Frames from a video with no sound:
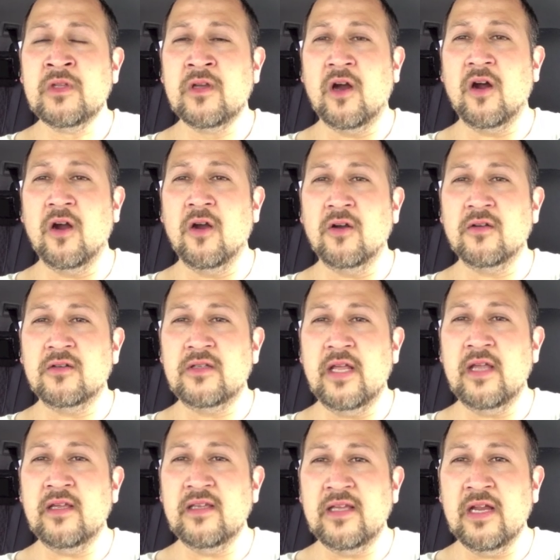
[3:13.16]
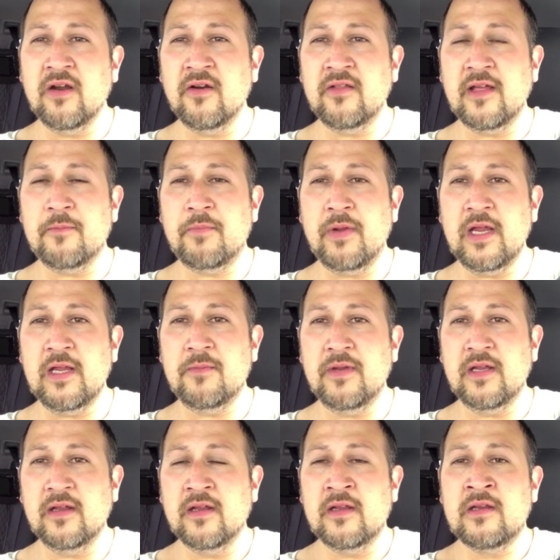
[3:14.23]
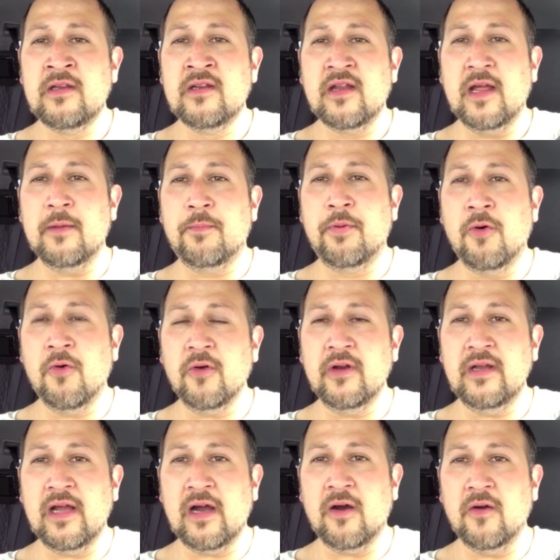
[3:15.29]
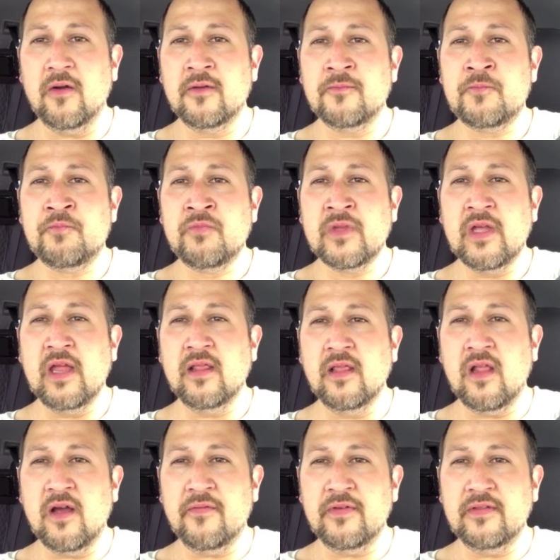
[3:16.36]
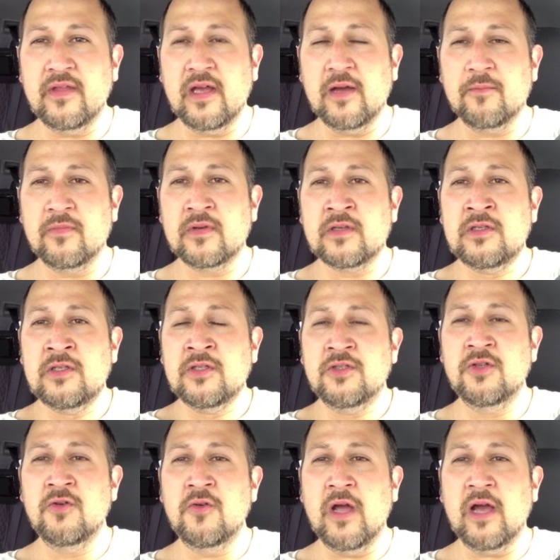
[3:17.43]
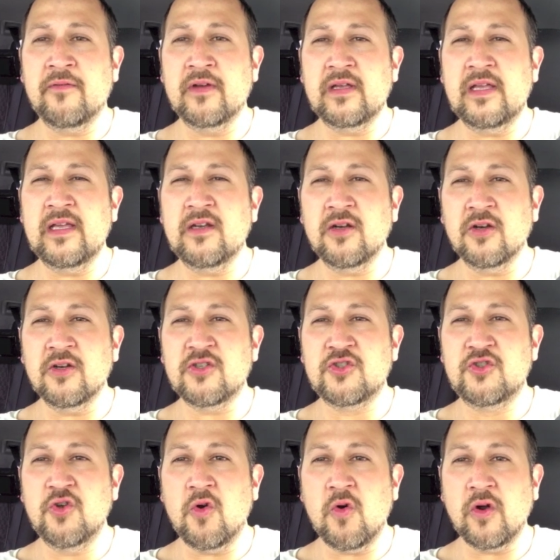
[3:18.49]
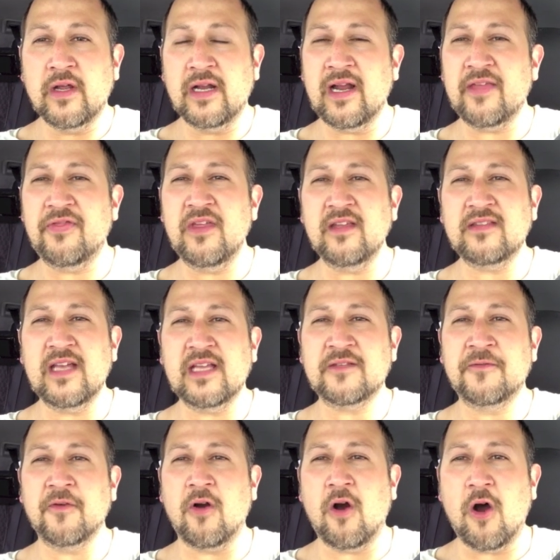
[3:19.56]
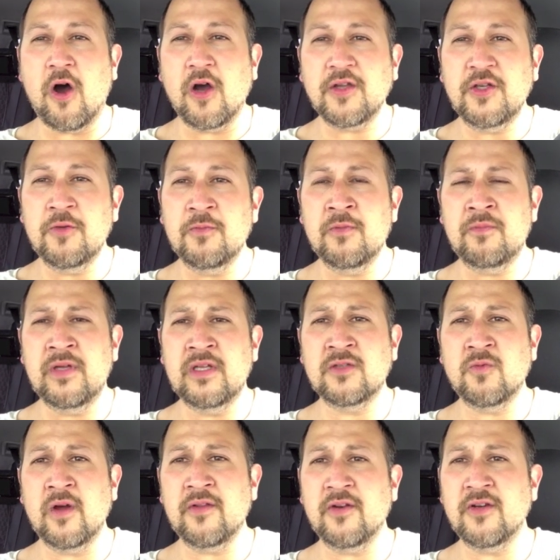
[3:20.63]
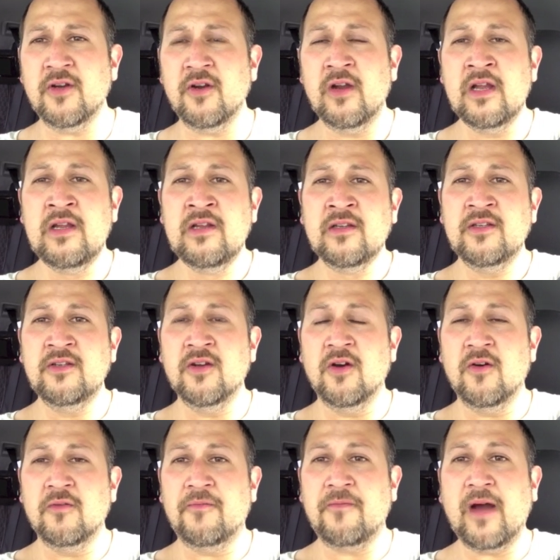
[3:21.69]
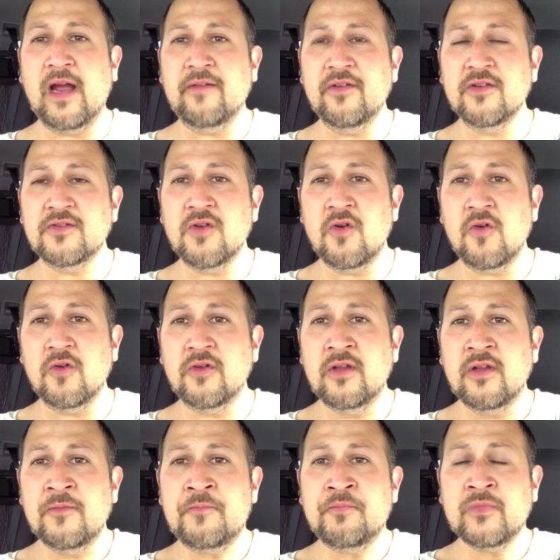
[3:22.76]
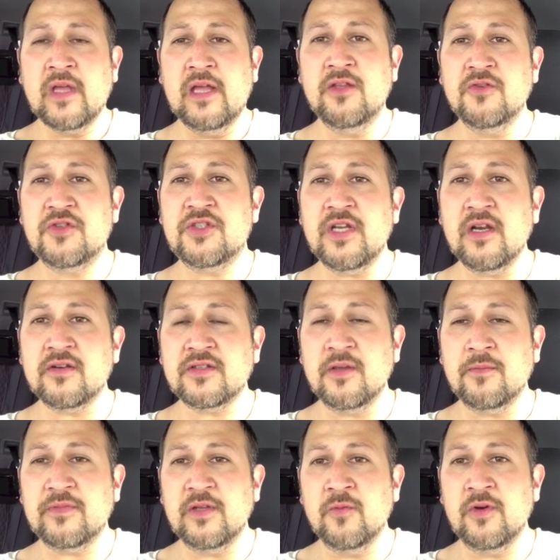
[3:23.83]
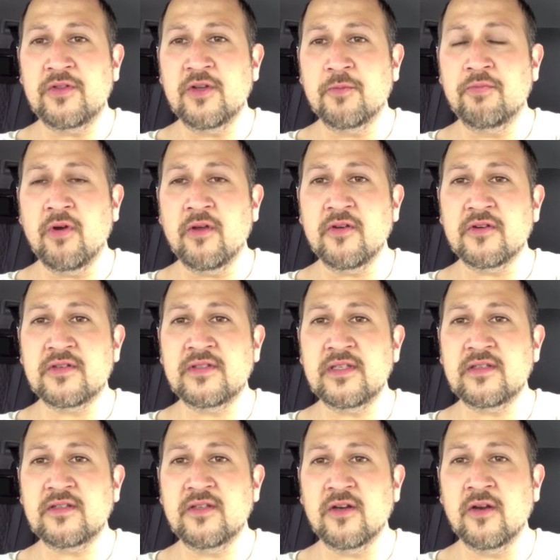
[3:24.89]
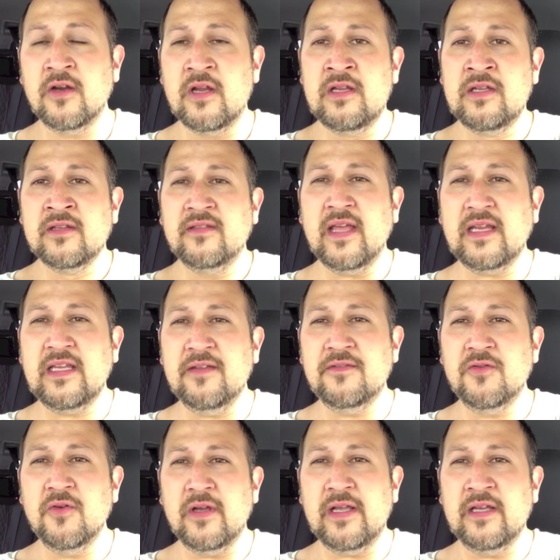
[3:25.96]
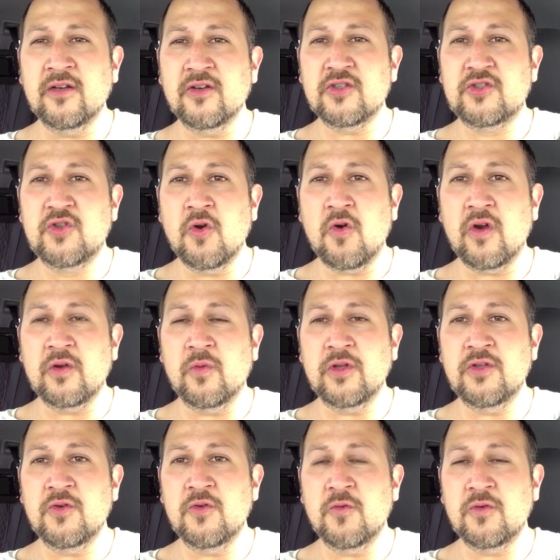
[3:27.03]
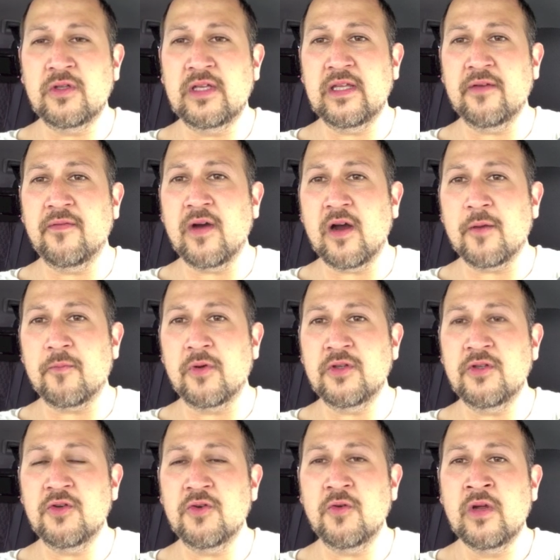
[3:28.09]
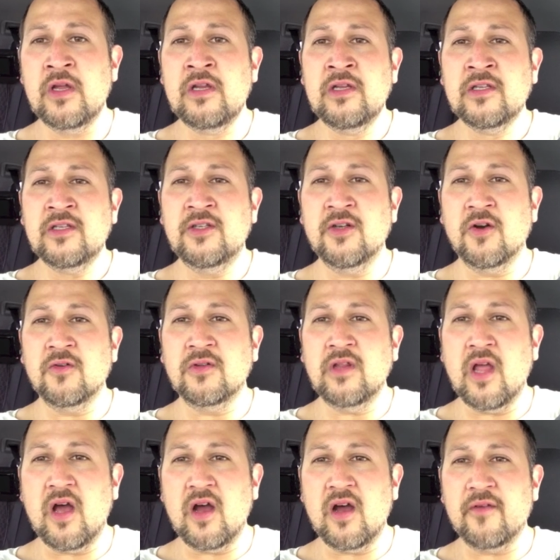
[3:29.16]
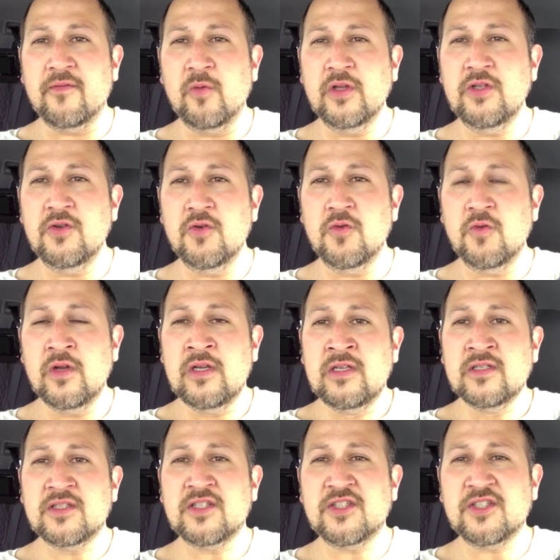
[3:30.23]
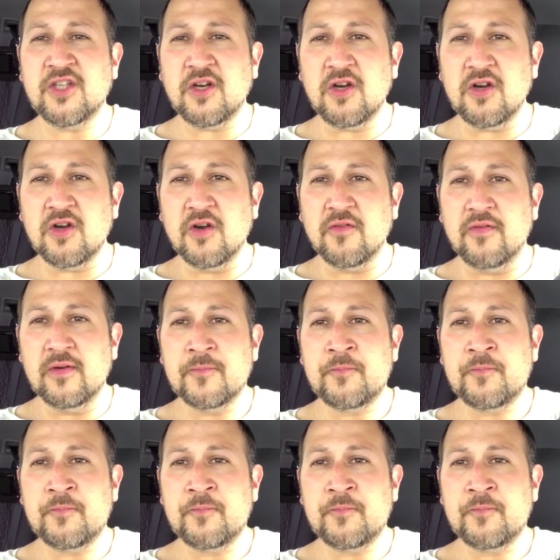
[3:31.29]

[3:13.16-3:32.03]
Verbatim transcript: are taking care of that baby and pouring out and loving them you have an inner joy. And I think that's for all human beings, whether you're, you know, five years old and you share something with your brother or sister, that gives you an inner joy. When you give up, when you, you know, love, when you serve